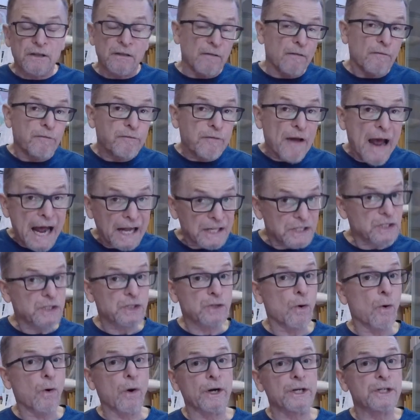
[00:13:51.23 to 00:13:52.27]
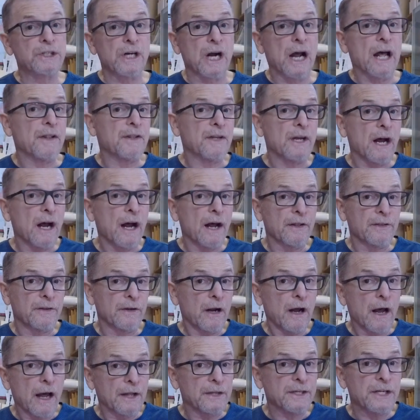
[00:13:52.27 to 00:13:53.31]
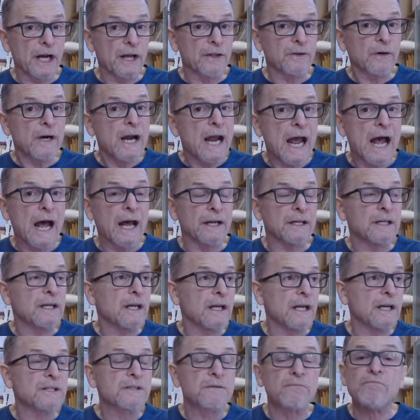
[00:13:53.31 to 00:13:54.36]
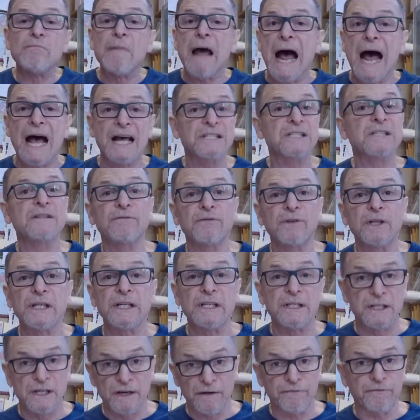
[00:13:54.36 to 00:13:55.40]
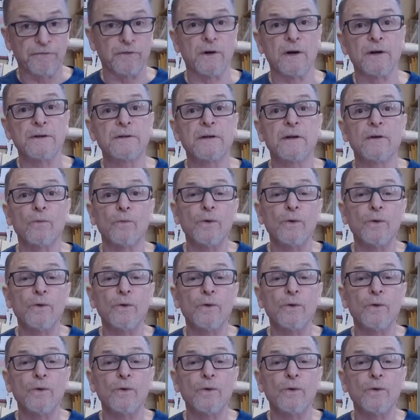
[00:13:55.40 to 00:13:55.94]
Fat storage, on the other, on the other hand, is massively different.